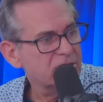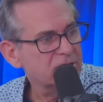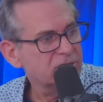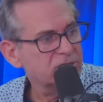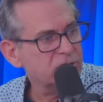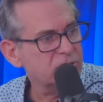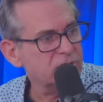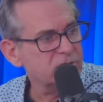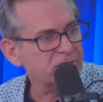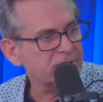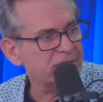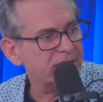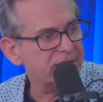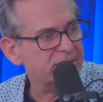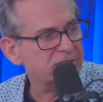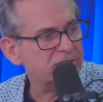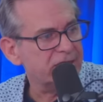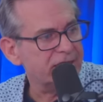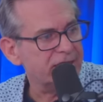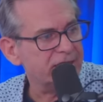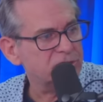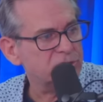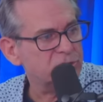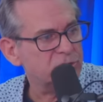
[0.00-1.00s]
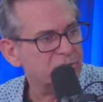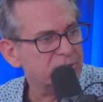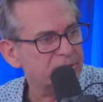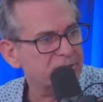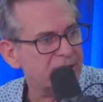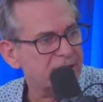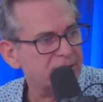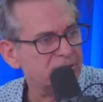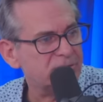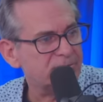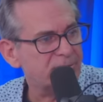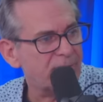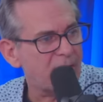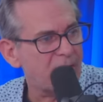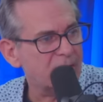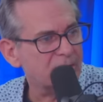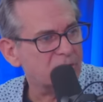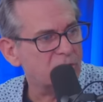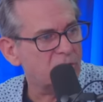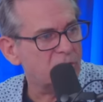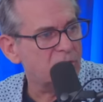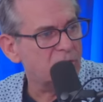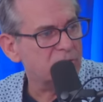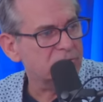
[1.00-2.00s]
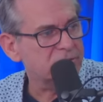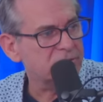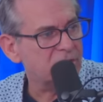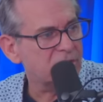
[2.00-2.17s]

Tuesday's intraday spot gold